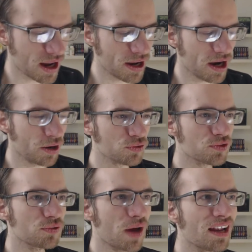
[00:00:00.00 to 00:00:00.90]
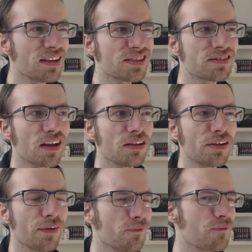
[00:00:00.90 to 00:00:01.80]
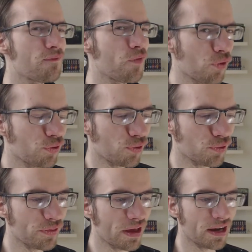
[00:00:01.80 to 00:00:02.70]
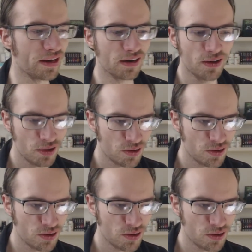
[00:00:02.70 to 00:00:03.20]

I also I listened a little further than